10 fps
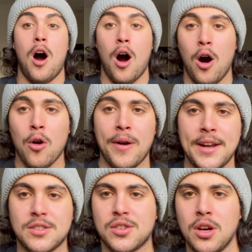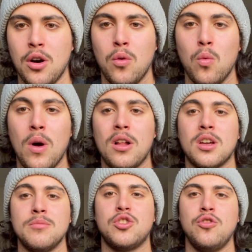All right, so
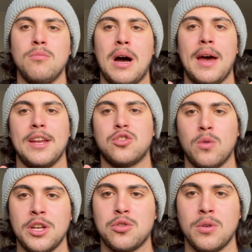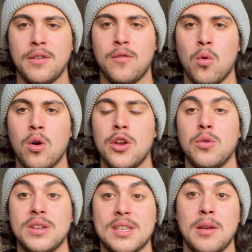welcome to my 2024
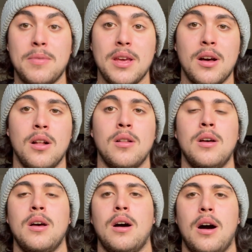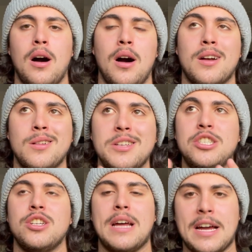USAPL
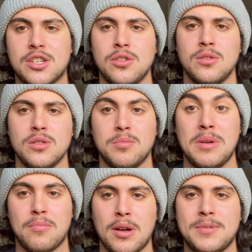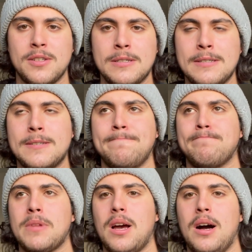Collegiate Nationals Meet Prep Series.
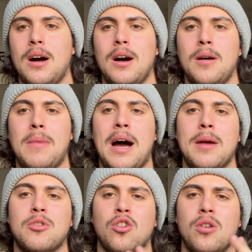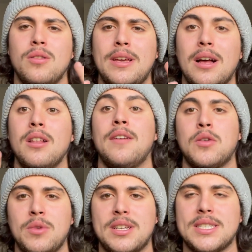I'm currently
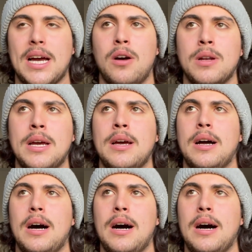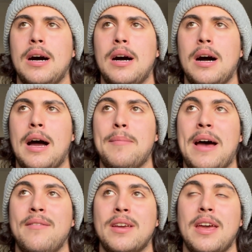11 weeks out. I'm
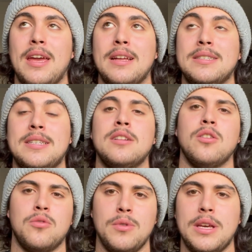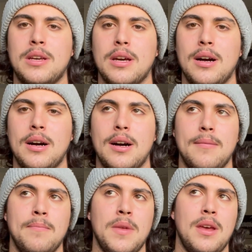having a deload week,
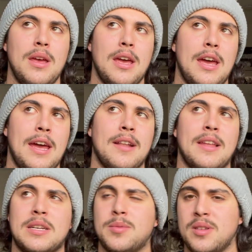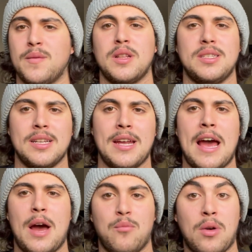and like specifically today, I
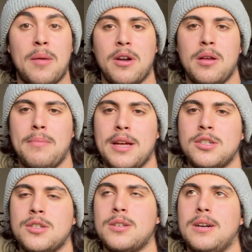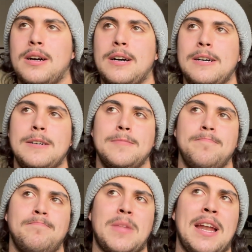have primary bench,
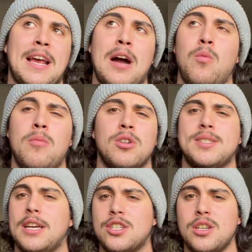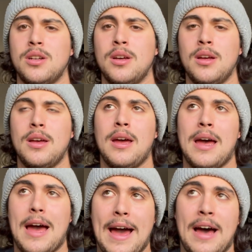and I got one more session
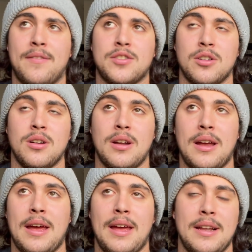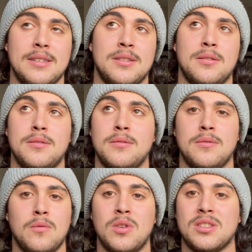after. And
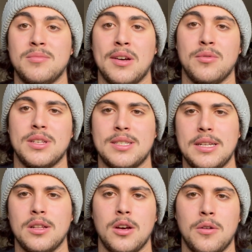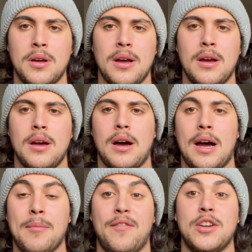once I'm done with this deload,
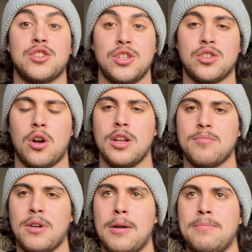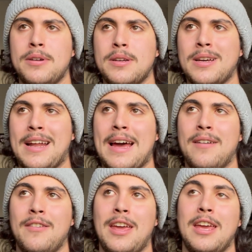I'm officially starting prep. Gonna
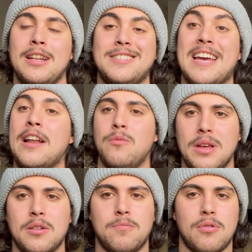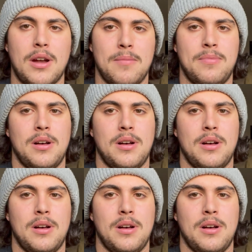have a 10-week prep.